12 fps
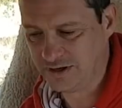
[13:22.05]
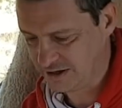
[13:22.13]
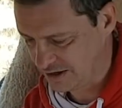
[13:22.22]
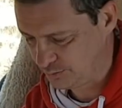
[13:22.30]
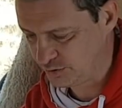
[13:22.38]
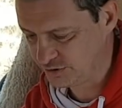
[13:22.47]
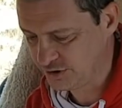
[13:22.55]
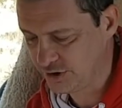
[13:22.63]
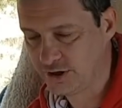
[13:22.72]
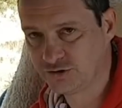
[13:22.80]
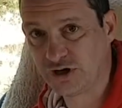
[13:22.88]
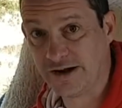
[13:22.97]
I'll put
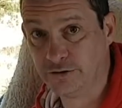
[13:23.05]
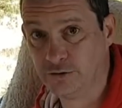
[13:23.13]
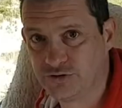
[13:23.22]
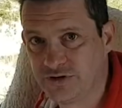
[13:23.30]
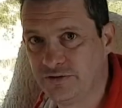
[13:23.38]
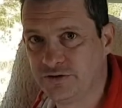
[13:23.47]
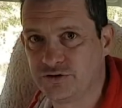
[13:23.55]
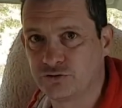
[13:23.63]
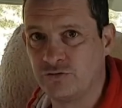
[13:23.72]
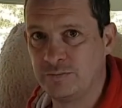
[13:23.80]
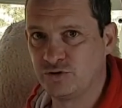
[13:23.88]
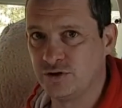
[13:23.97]
your channels in the
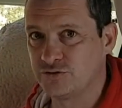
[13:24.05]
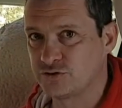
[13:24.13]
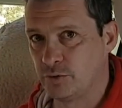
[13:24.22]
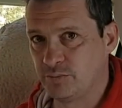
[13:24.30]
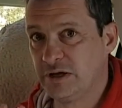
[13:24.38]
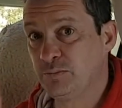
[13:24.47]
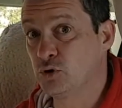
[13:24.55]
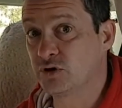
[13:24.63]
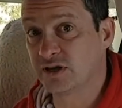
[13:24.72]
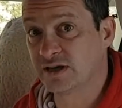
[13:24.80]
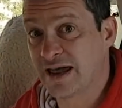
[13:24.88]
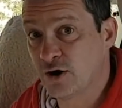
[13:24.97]
description so people
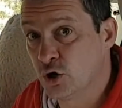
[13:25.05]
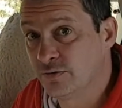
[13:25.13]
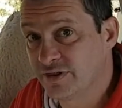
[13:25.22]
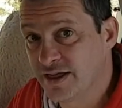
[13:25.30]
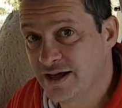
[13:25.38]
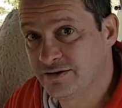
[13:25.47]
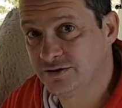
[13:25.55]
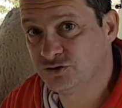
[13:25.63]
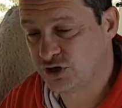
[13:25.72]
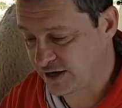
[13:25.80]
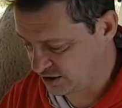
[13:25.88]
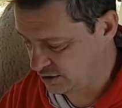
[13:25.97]
can get over there and
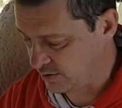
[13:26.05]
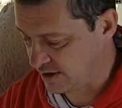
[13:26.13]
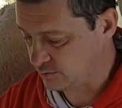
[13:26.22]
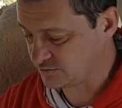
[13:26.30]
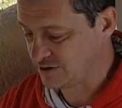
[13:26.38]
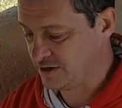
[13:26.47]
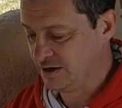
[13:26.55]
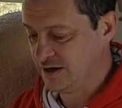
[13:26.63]
check you out.